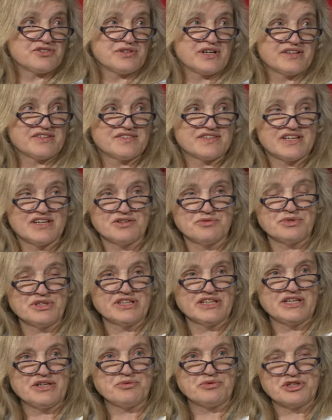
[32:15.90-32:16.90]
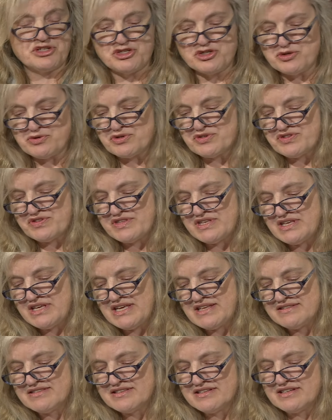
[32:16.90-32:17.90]
stress can really reduce the
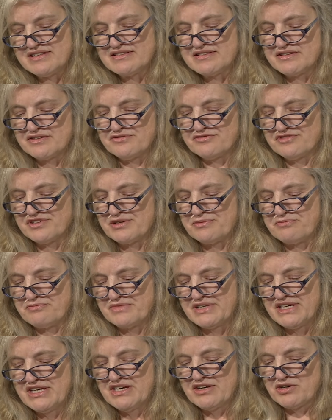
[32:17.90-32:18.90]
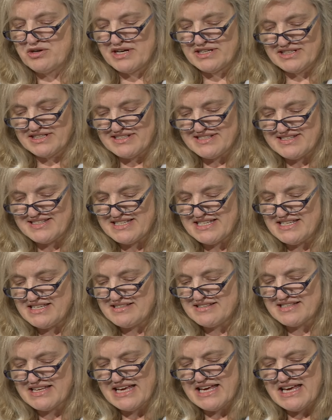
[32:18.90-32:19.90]
incidence of um, chronic
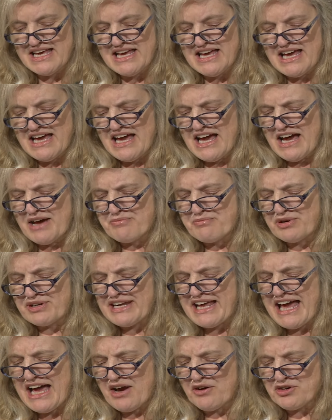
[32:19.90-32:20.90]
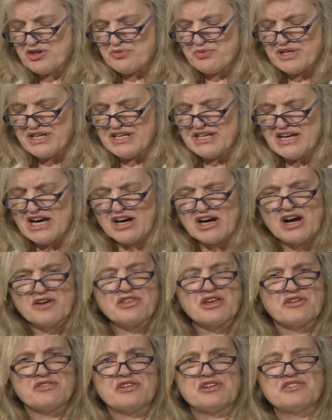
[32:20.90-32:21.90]
disease. But how do we, are,
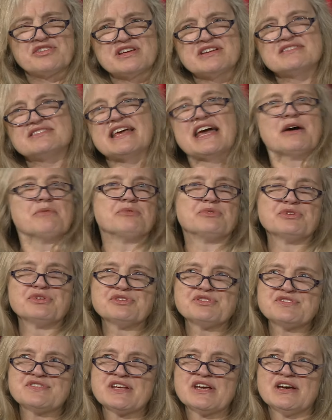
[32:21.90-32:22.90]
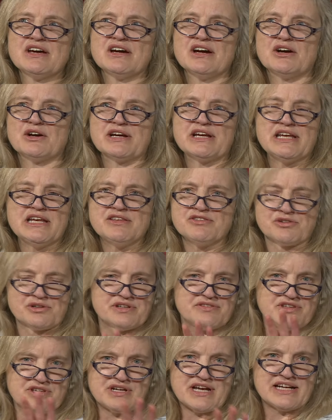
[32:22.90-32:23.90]
are the examples either
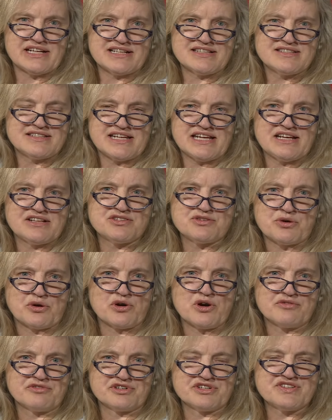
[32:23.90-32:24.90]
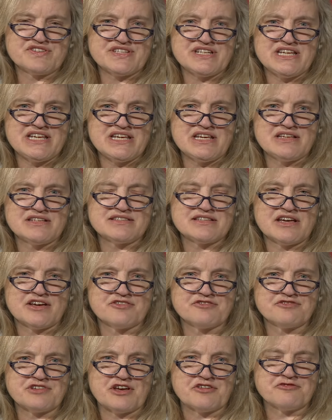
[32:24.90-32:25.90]
in the United States or overseas
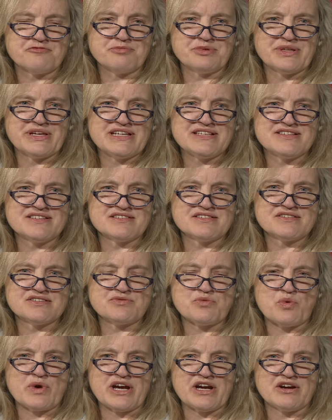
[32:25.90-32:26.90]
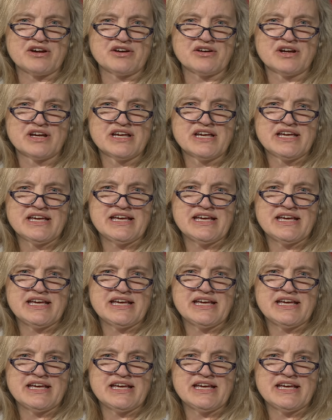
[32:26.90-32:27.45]
of, of places where